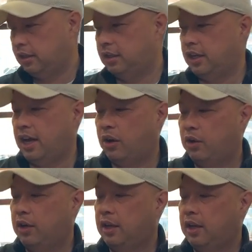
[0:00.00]
Now,
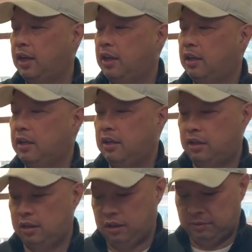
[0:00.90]

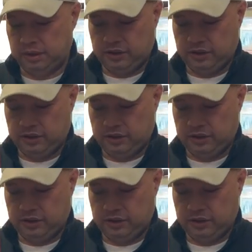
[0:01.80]
I'm gonna